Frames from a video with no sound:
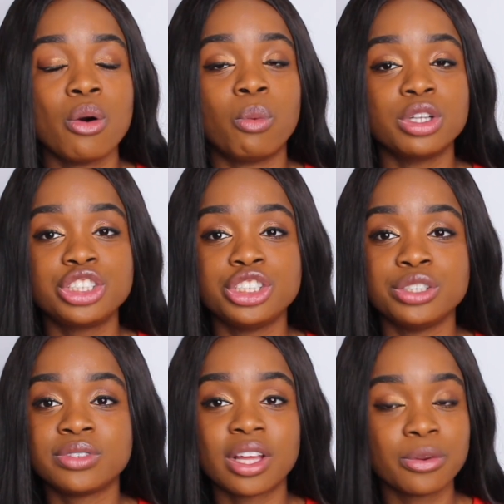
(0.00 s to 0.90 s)
Once
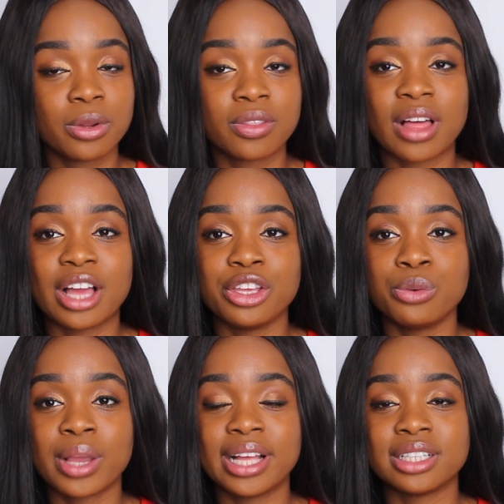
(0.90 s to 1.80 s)
you've done all of that, you'll
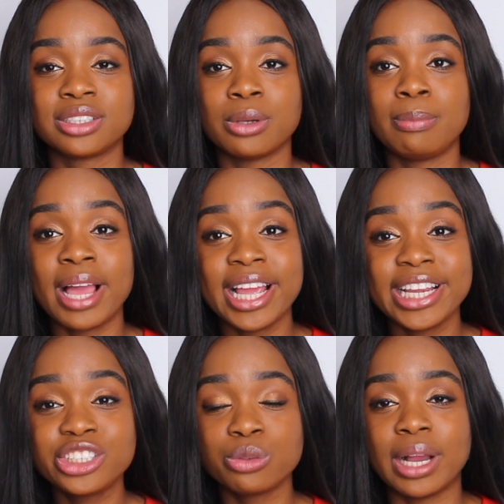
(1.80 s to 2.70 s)
get to a
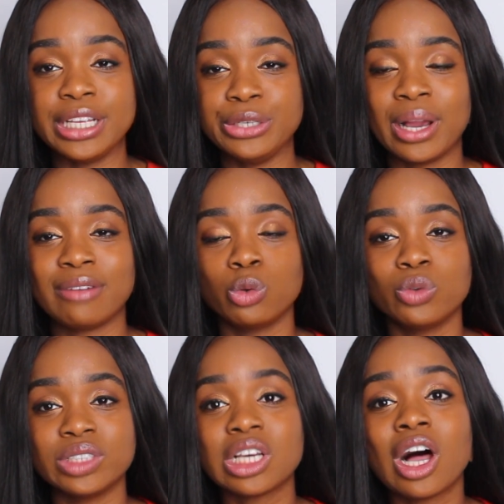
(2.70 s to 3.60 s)
page where you have all
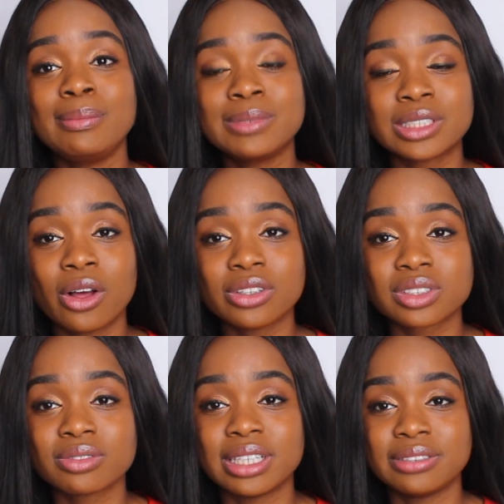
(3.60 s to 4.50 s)
the time
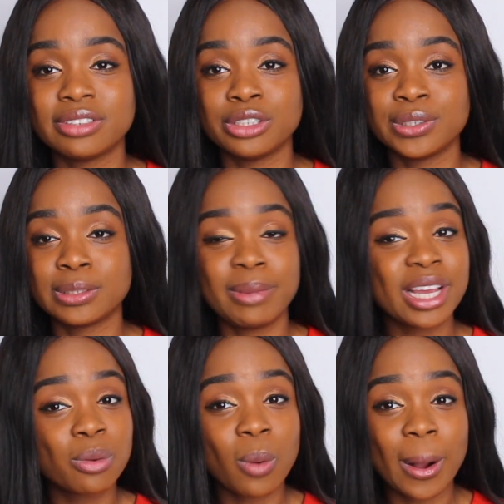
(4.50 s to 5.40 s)
slots ready for you to
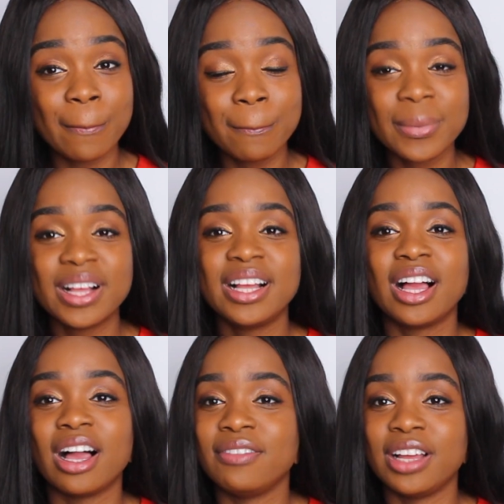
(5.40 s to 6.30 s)
pick one,
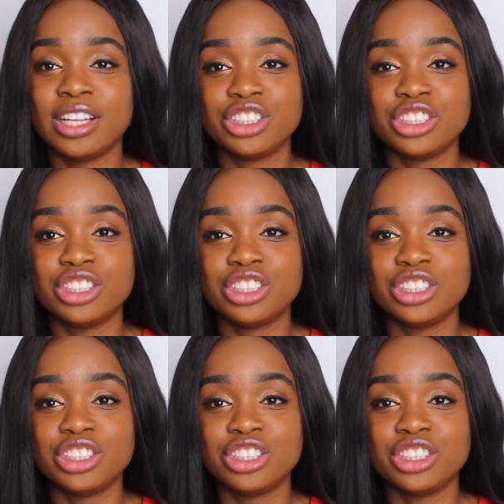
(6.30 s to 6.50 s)
and then